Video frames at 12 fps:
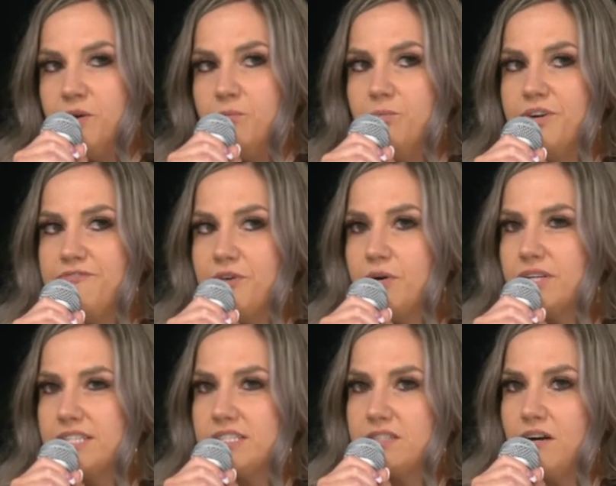We
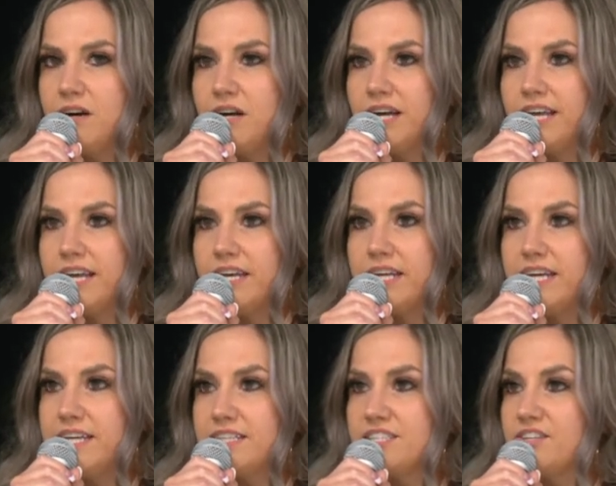focused on
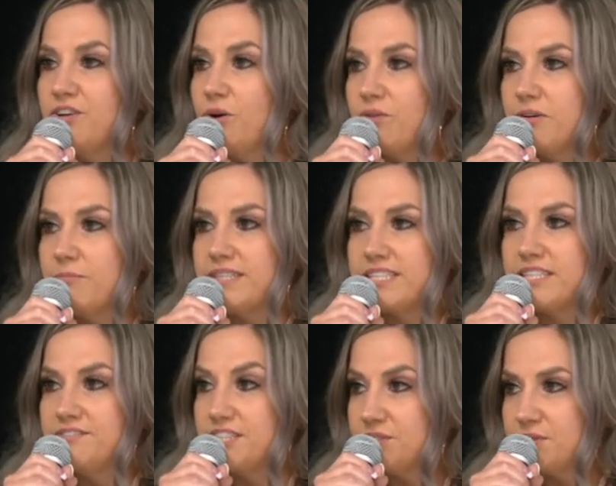getting to know them as
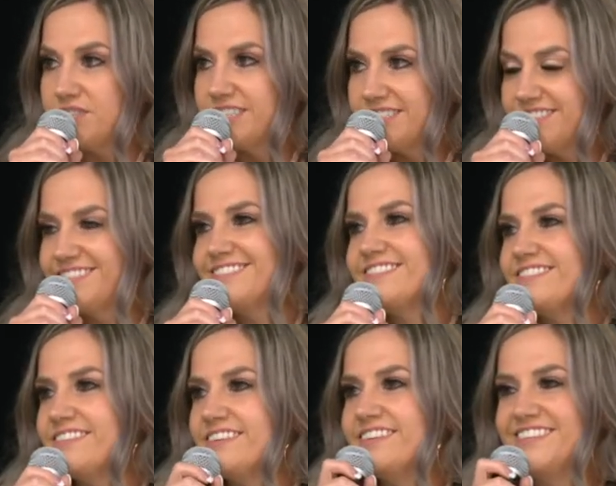individuals.
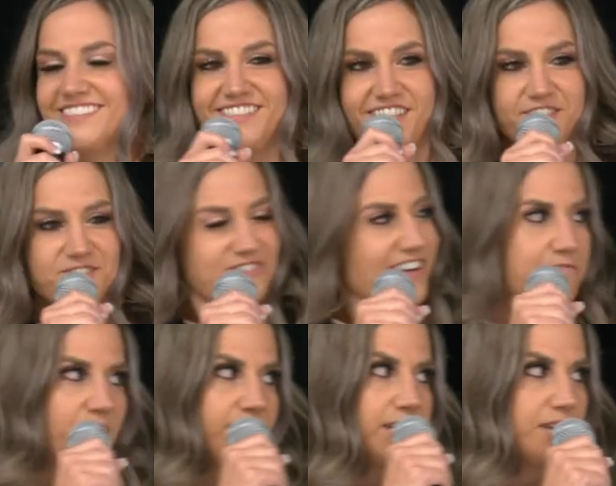
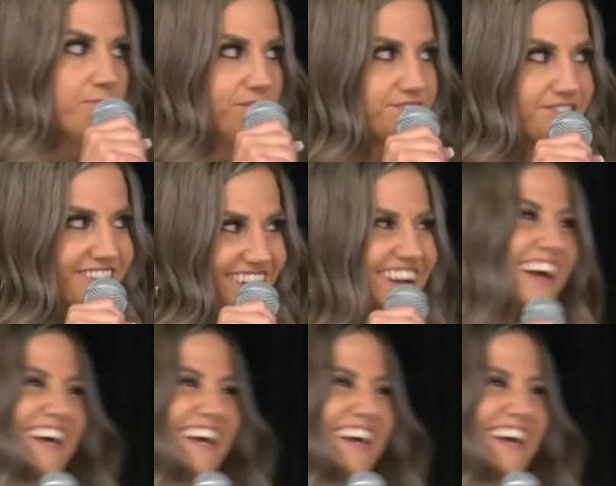I'm not gonna get emotional here.